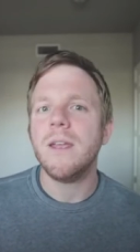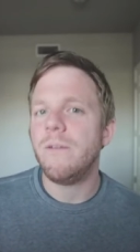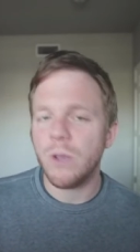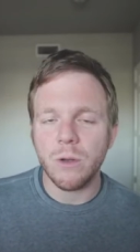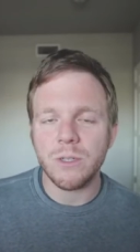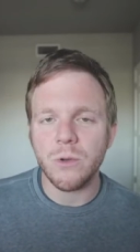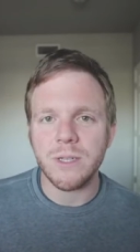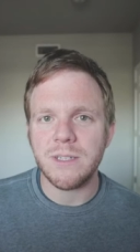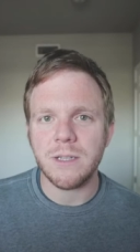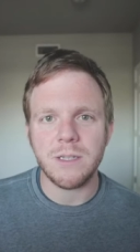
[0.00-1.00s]
If you go to a school
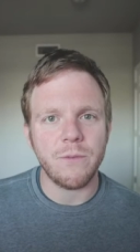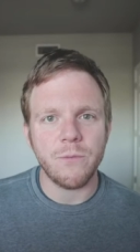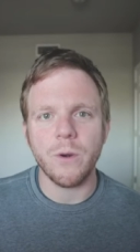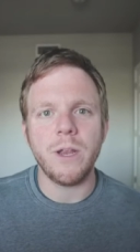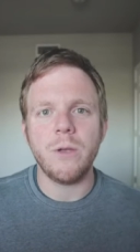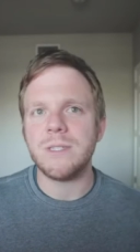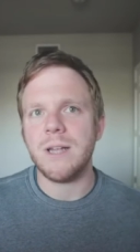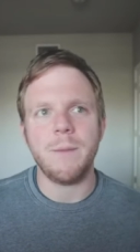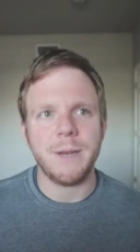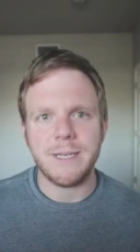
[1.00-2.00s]
that sets it up for you, it's
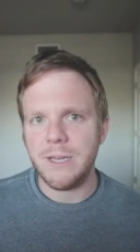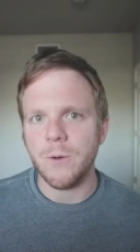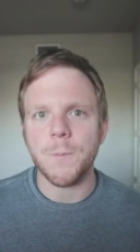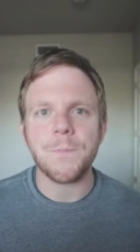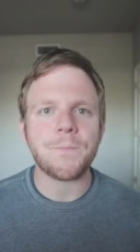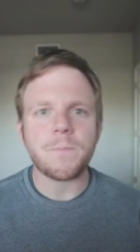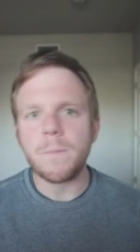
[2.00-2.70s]
not a big deal.